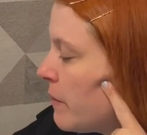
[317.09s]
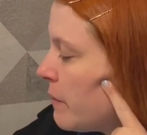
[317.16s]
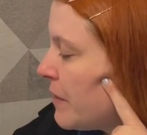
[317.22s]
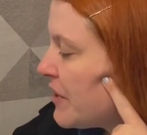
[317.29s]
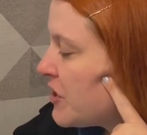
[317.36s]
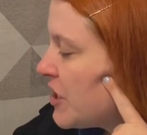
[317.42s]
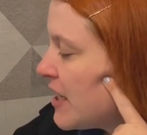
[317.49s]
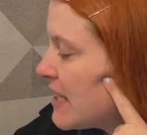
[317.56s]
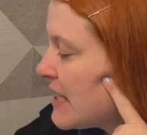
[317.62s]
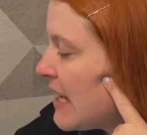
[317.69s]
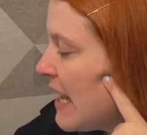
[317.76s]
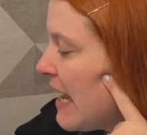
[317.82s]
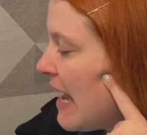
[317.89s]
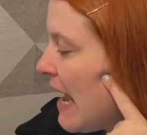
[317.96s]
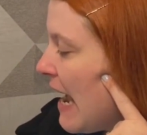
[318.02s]
which is
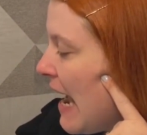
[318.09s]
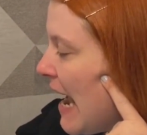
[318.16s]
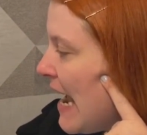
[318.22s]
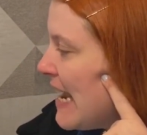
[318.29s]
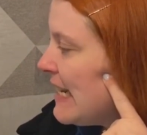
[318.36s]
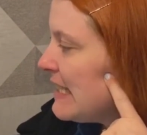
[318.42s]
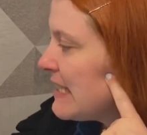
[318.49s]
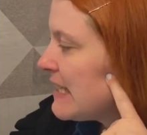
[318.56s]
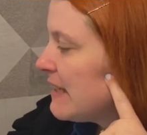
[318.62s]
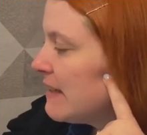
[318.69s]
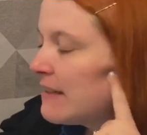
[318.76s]
8,